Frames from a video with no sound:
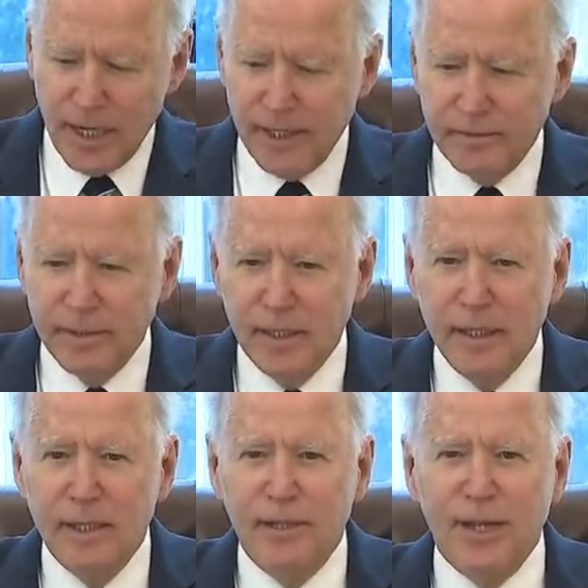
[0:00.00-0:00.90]
Got it.
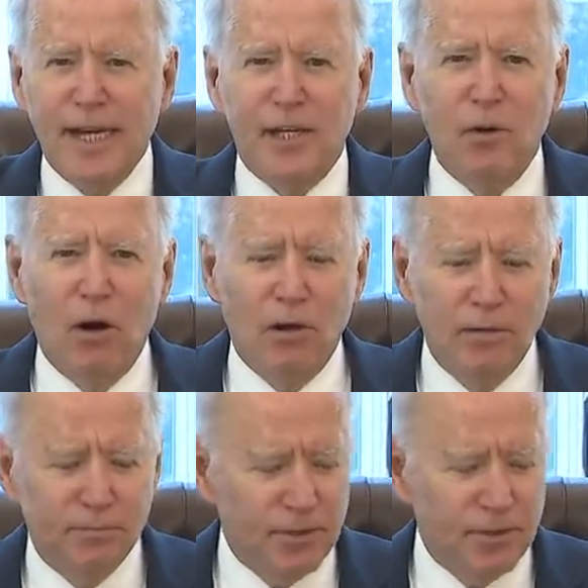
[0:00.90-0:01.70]
Thank you all.